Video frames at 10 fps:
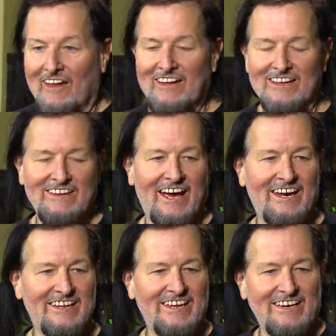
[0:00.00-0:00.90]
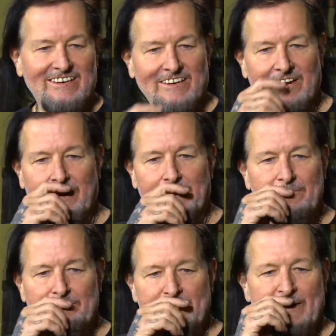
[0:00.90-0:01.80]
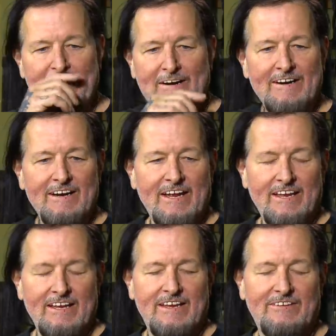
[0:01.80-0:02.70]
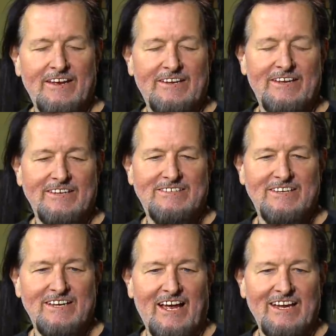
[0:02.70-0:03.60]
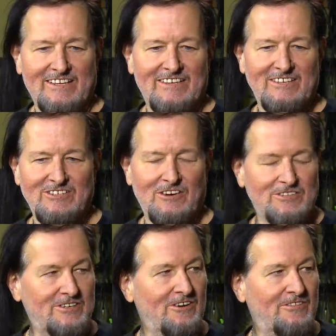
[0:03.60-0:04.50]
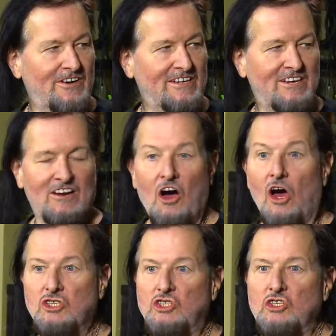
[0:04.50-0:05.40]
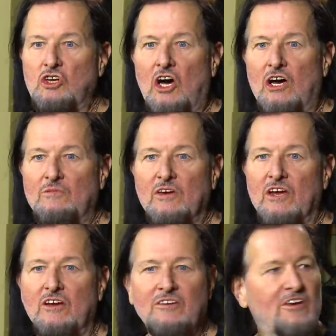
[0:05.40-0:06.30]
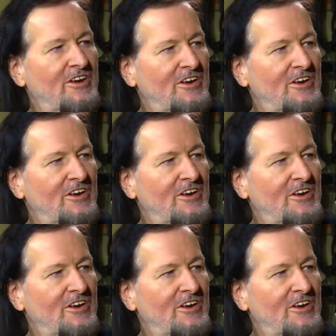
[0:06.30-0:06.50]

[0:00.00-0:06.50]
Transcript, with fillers: like that. And they'd, you know, they'd, they'd see like Joan's girlfriend, like, oh, she's hot, man.